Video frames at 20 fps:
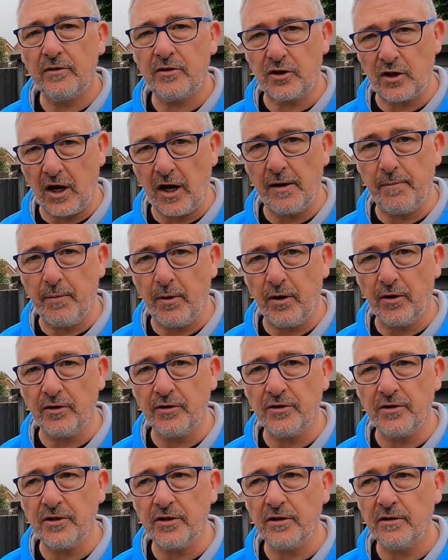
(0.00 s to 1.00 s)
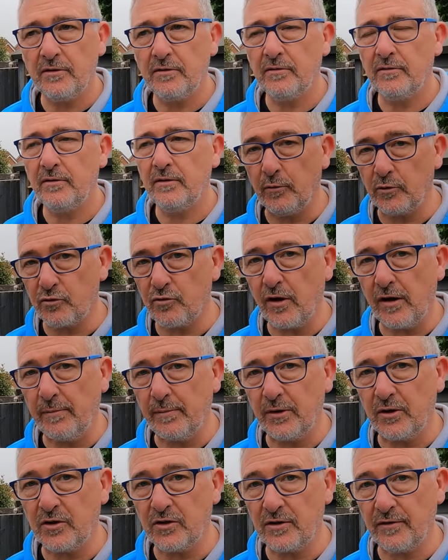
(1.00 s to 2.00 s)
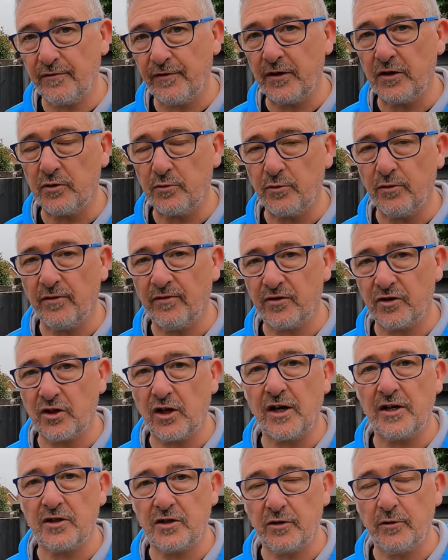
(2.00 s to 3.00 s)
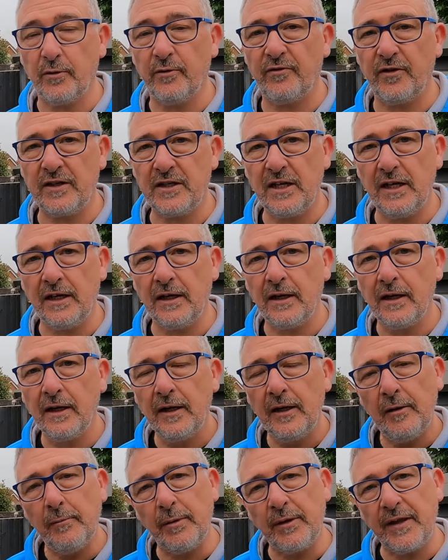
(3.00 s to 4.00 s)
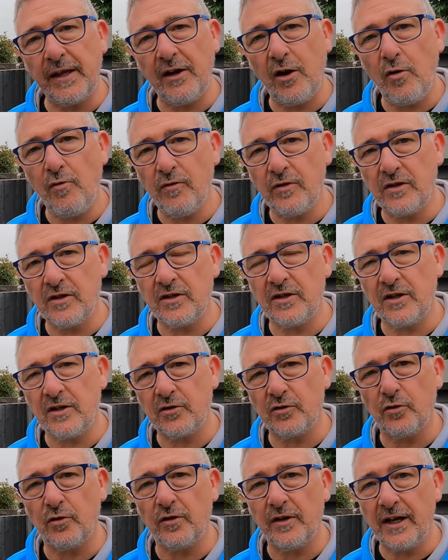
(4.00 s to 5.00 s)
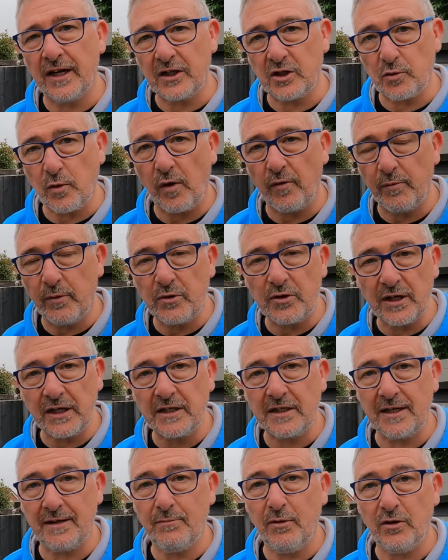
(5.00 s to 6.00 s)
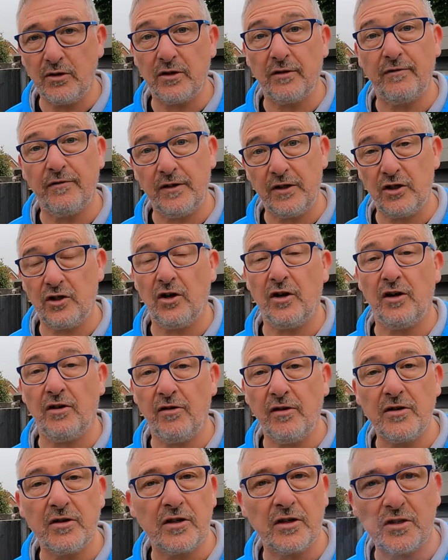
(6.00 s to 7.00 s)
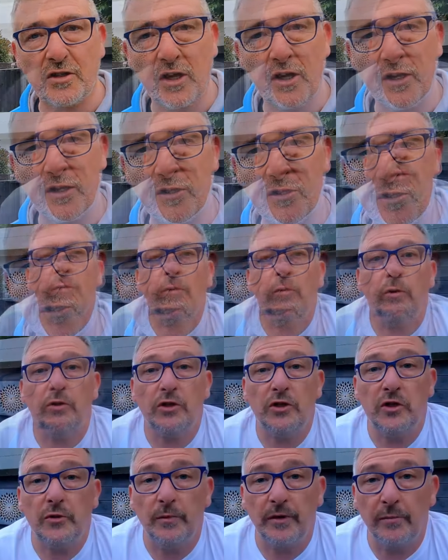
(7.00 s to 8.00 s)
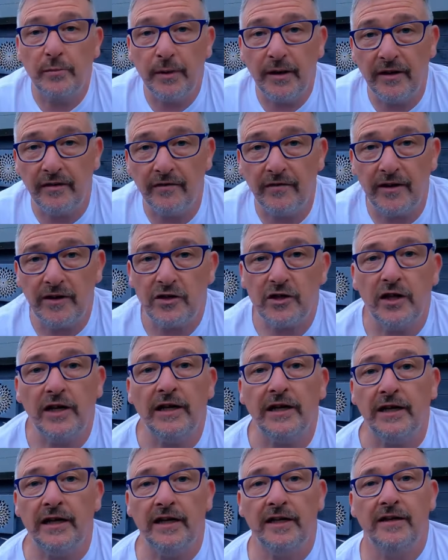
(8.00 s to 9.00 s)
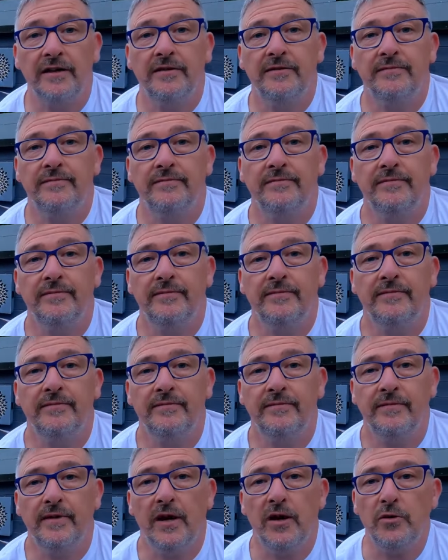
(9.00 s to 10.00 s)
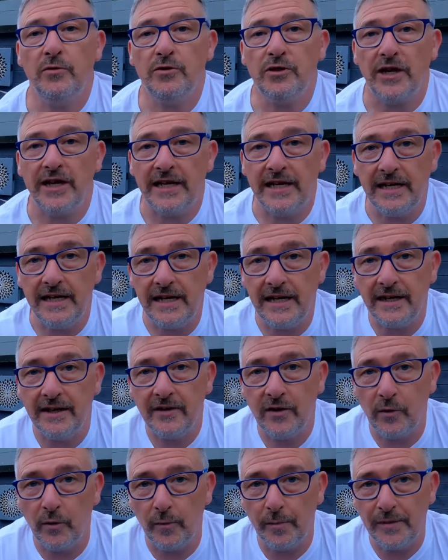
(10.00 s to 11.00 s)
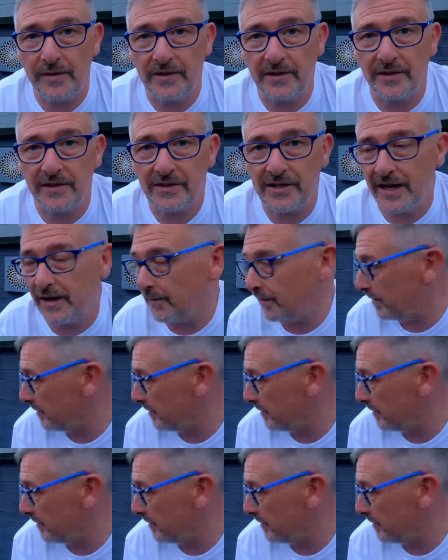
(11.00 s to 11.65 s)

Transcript: sky pond, it was great because the fish were of a size that they would fit in. But then over the sort of the next 12 months, 18 months, the fish started growing to the size where they were getting stuck. Well, they weren't actually getting stuck, but they looked like they were about to